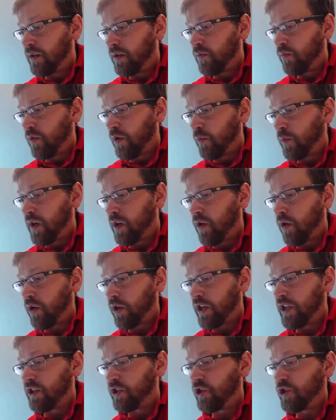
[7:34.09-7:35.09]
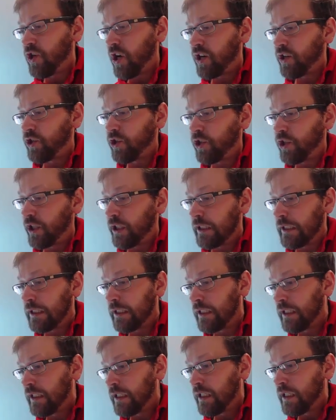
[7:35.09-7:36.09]
what we call conjunction
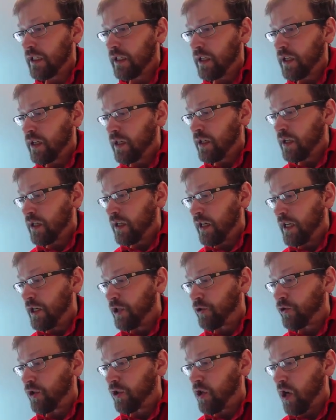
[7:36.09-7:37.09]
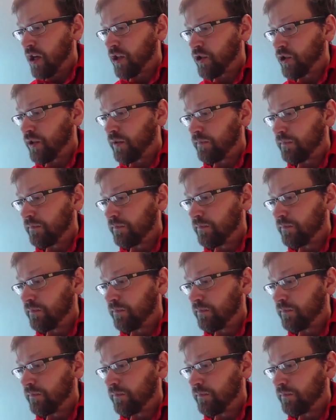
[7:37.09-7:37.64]
introduction.